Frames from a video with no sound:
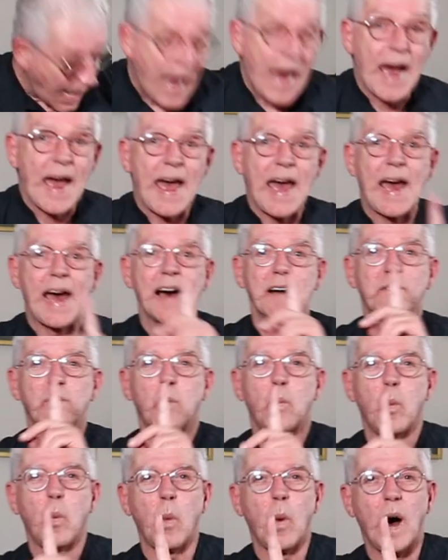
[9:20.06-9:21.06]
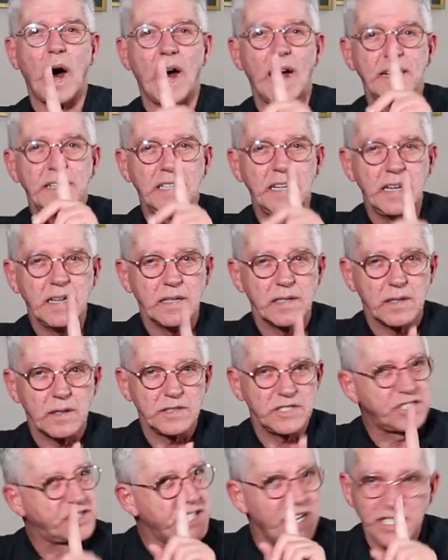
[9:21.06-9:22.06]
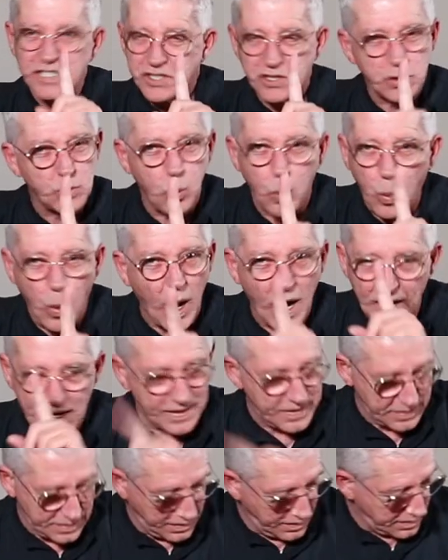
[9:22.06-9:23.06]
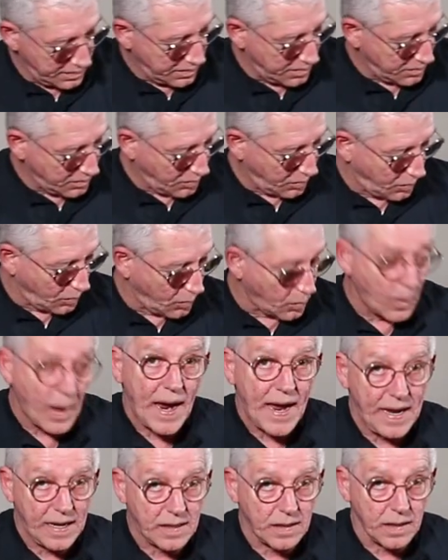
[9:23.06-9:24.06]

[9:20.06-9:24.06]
I have just one gray